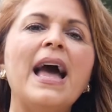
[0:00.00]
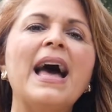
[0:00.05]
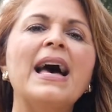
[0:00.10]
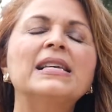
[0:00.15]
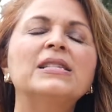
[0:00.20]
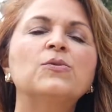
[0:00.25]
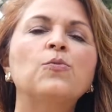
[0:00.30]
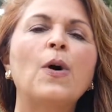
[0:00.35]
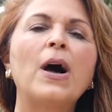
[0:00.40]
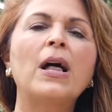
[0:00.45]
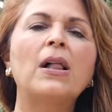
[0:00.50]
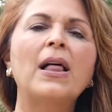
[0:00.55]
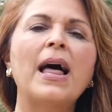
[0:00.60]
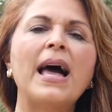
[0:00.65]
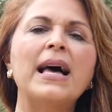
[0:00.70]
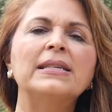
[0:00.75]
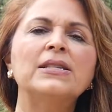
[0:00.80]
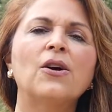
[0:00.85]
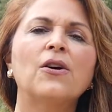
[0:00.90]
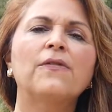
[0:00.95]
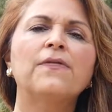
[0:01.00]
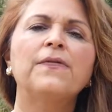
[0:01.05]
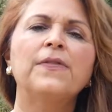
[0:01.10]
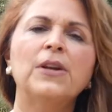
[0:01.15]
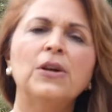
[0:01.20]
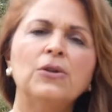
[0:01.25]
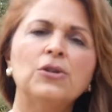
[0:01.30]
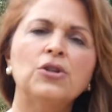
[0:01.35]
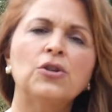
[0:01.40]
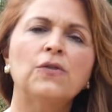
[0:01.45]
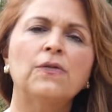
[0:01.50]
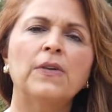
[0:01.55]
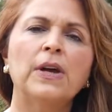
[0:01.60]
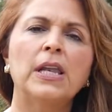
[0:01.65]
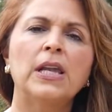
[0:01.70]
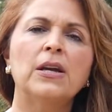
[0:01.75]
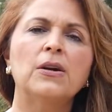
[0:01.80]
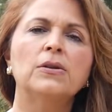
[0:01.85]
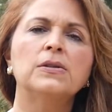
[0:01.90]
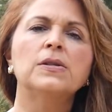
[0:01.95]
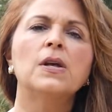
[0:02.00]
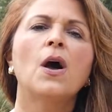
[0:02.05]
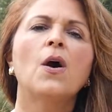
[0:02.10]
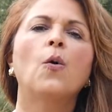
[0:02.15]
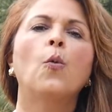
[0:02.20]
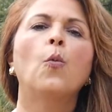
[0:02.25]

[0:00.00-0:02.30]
as well as our future videos